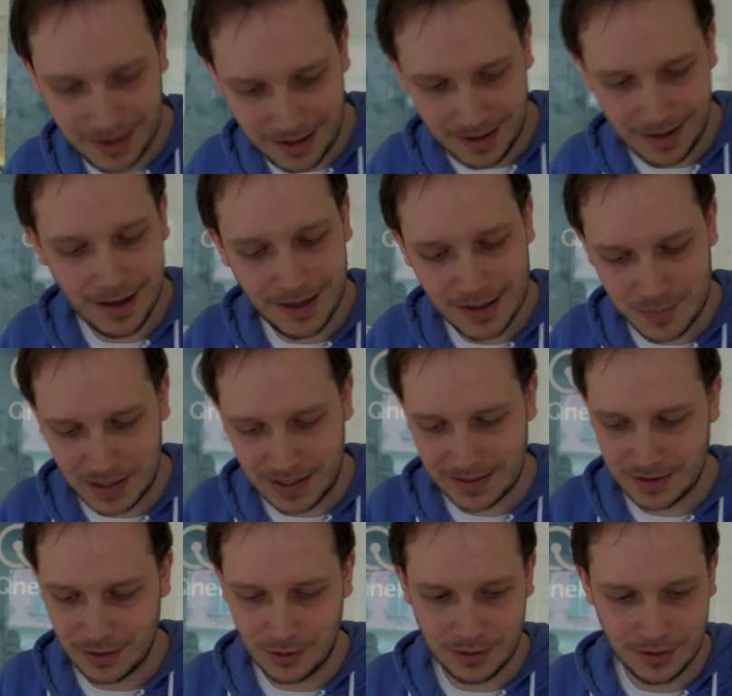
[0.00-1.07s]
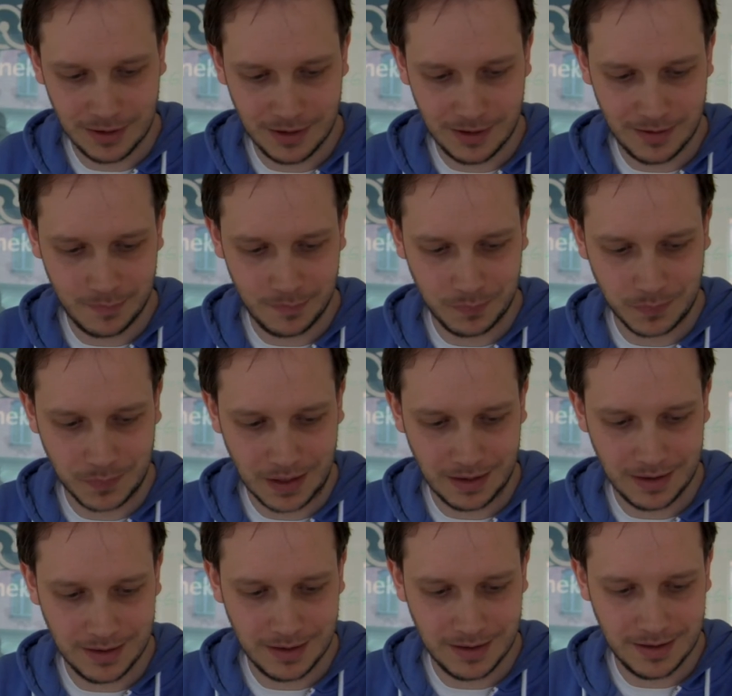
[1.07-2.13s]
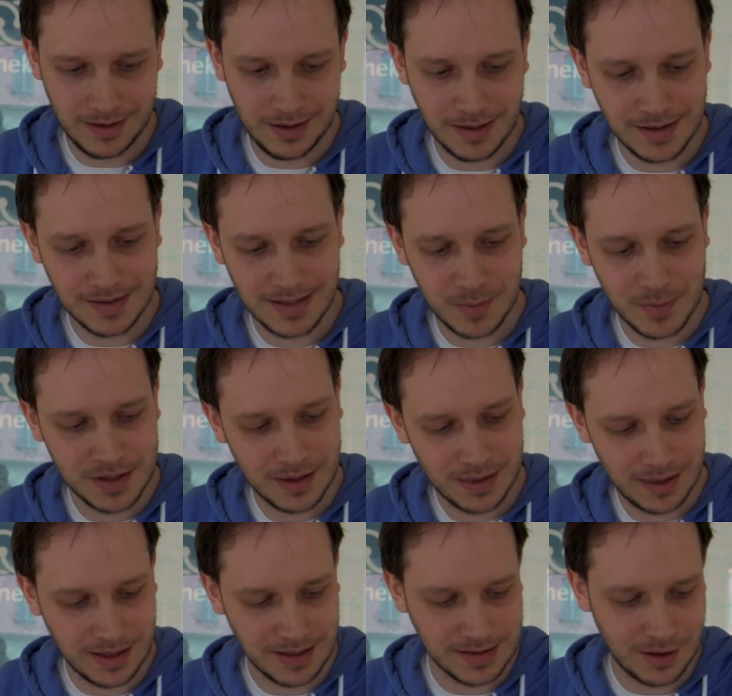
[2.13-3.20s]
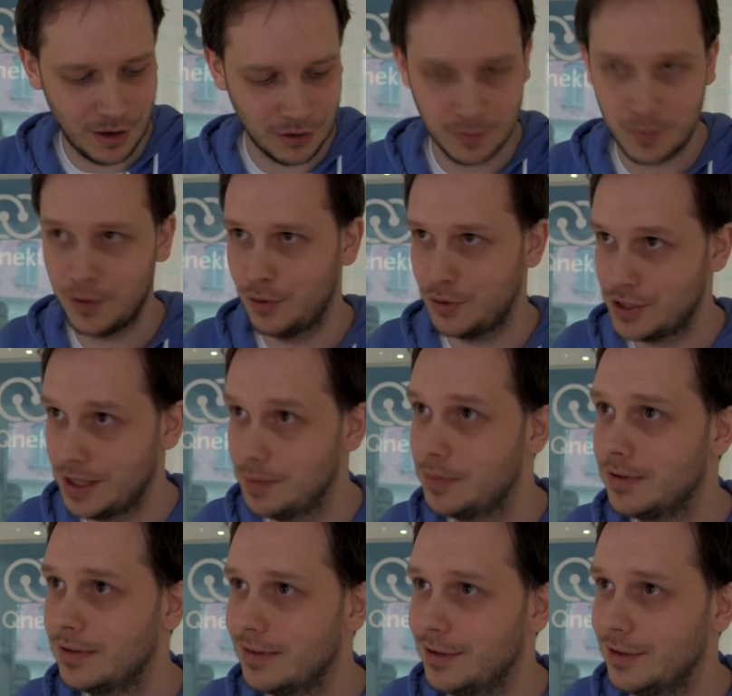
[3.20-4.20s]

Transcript: Uh, it's because you're it's the same thing as entrepreneurship.